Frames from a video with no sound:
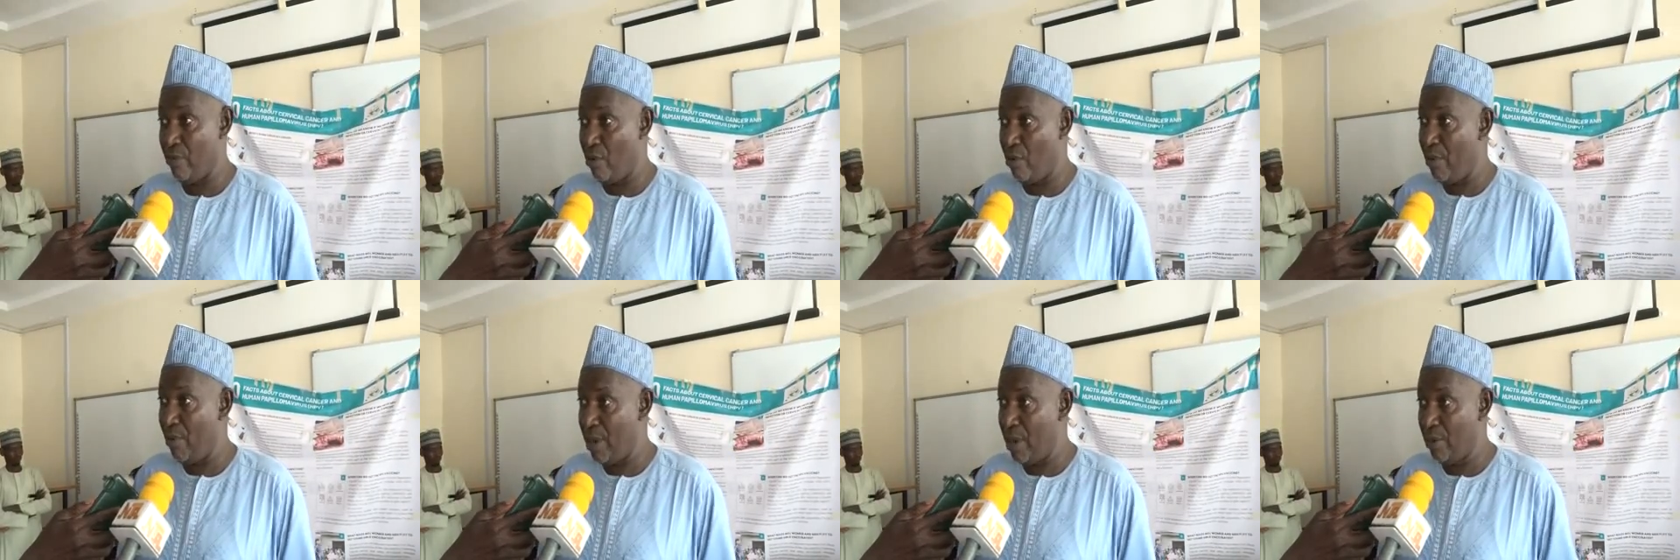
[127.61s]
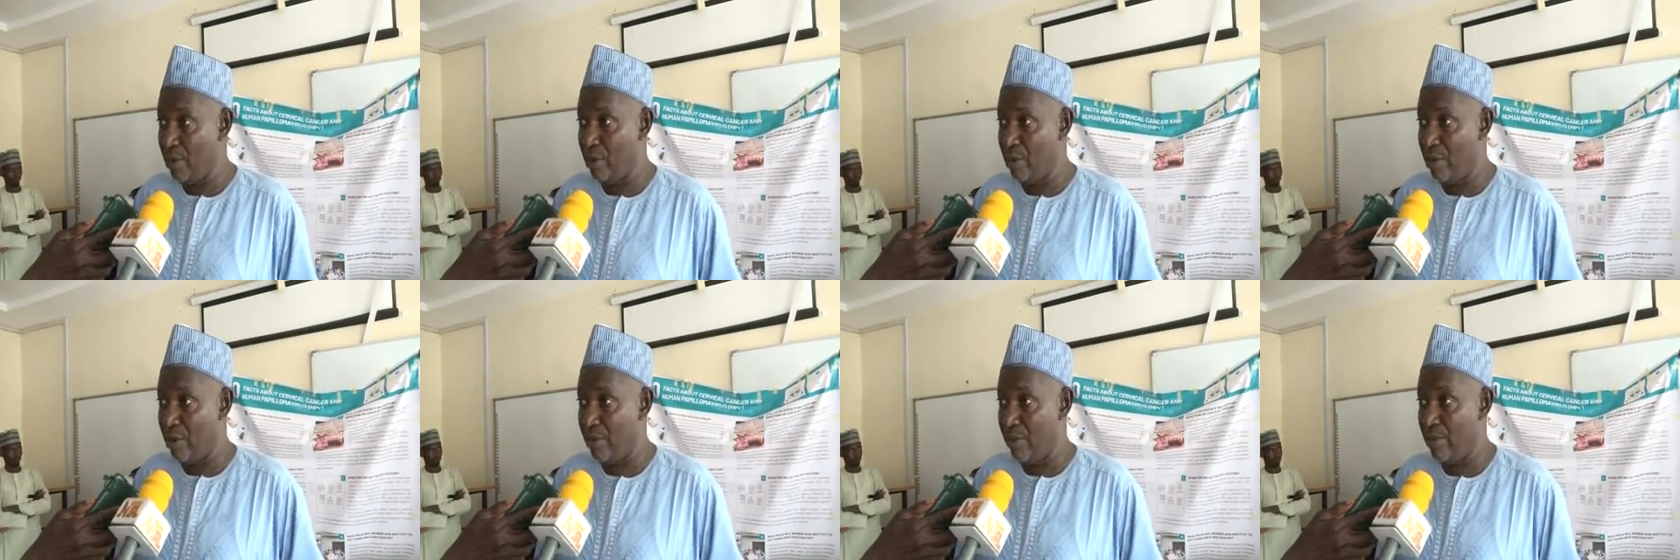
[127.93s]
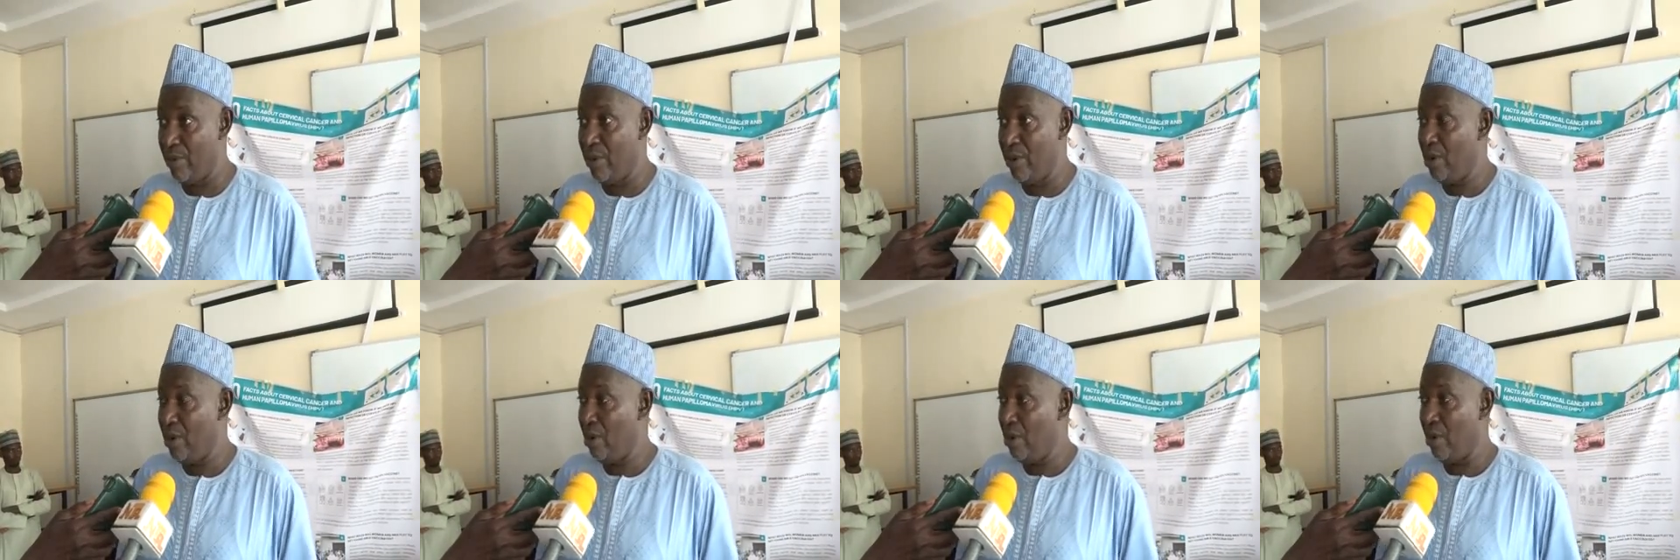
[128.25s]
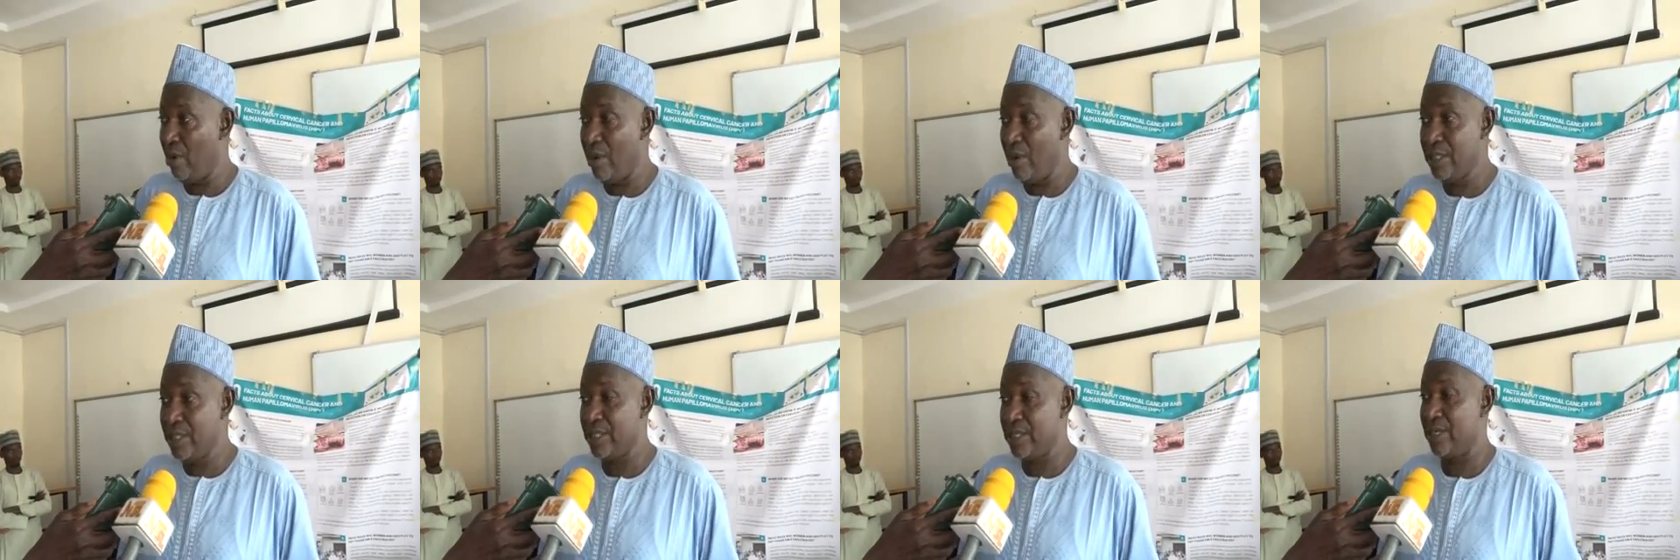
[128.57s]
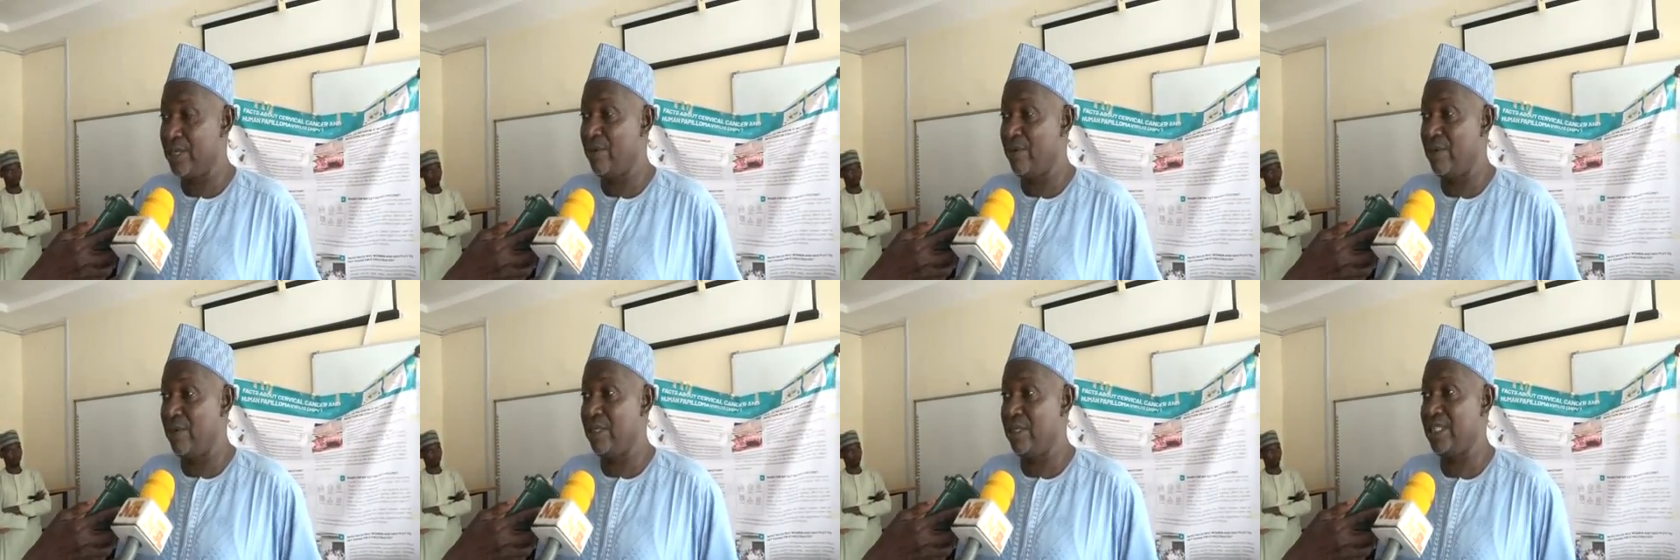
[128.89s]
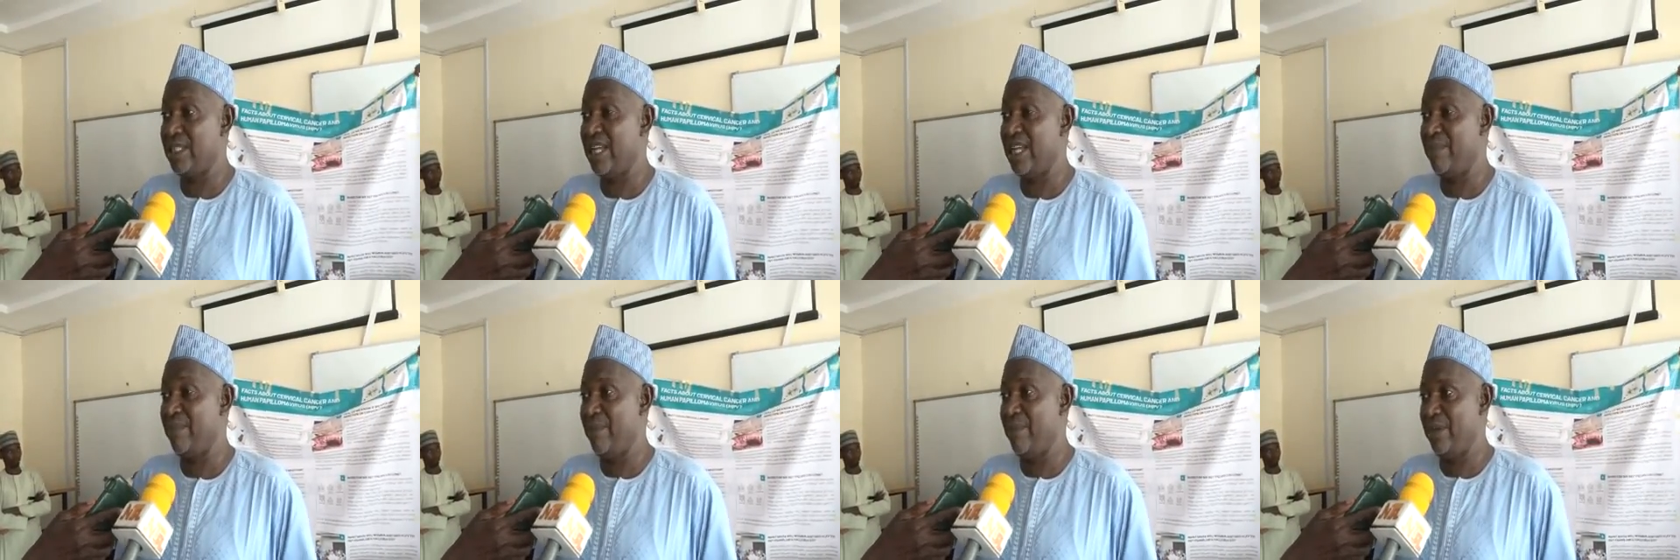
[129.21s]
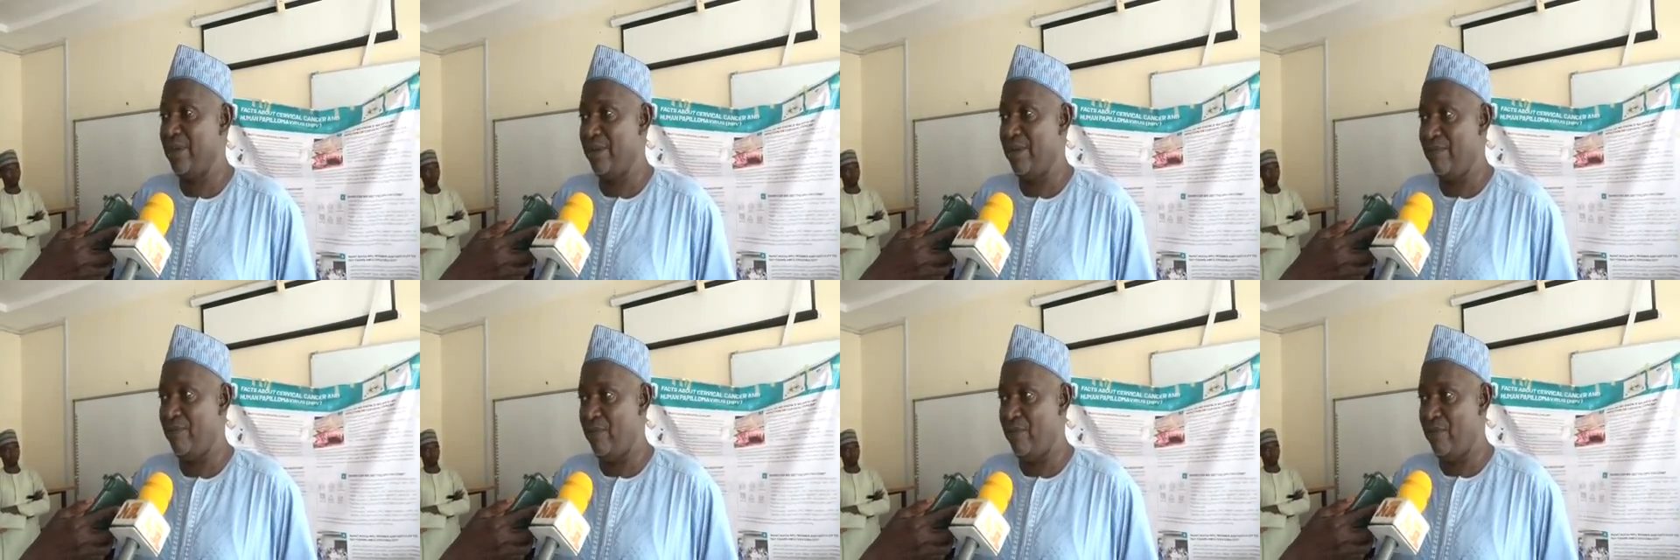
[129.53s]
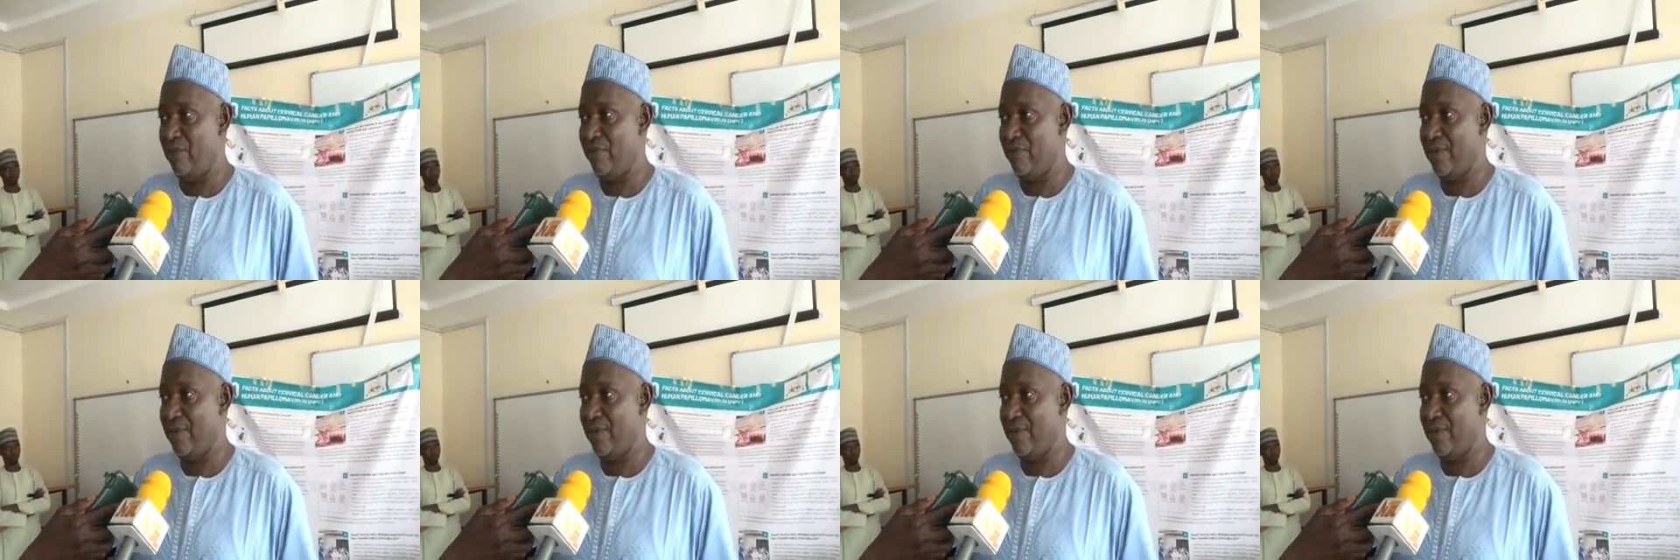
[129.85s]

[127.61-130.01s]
women group. All the stakeholders are being involved.